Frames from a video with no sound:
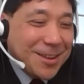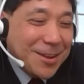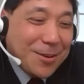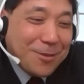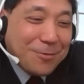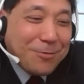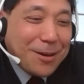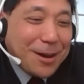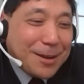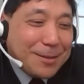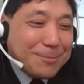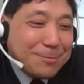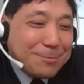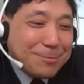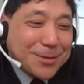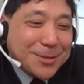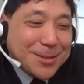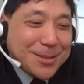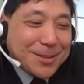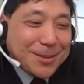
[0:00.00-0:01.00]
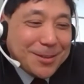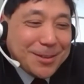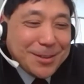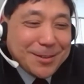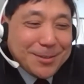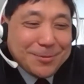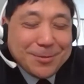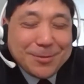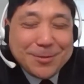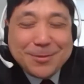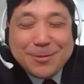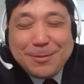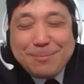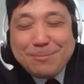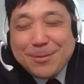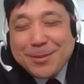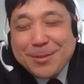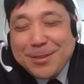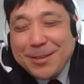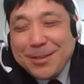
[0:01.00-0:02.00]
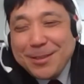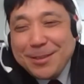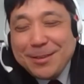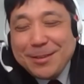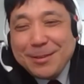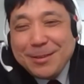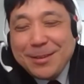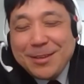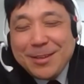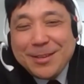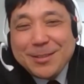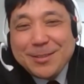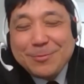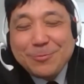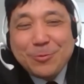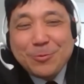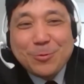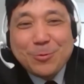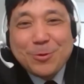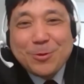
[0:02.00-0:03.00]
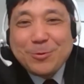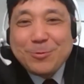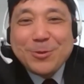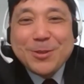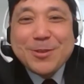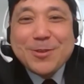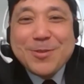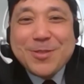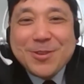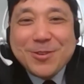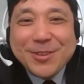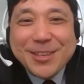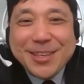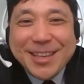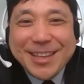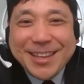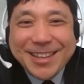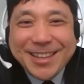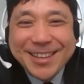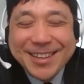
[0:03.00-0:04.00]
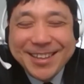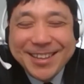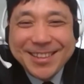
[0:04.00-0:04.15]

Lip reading: 5% less or 3% less, well, we don't know yet.